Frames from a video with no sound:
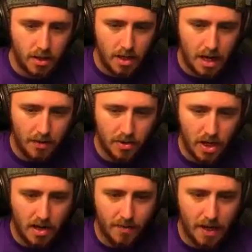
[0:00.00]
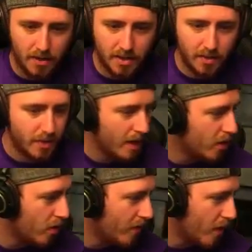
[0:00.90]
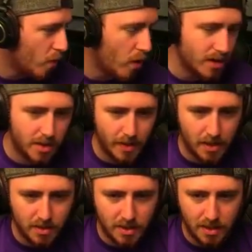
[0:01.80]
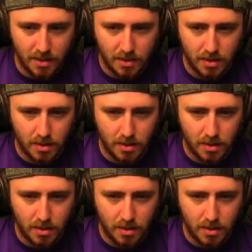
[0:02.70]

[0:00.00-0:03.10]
I'm trying to balance it, but I don't know if I want to balance it.